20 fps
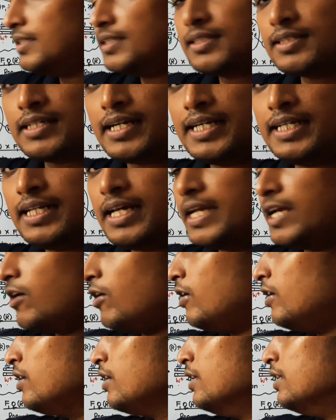red eye,
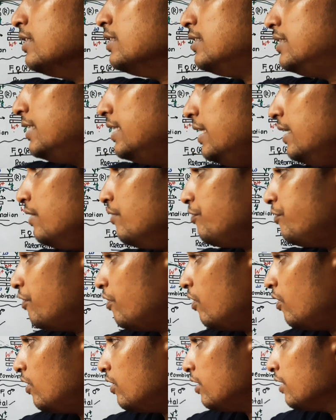or gene
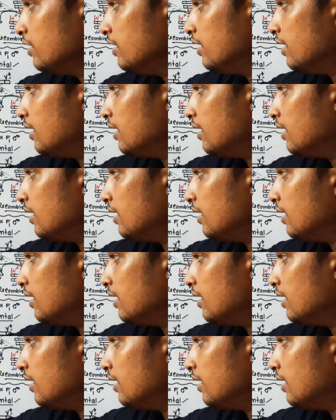for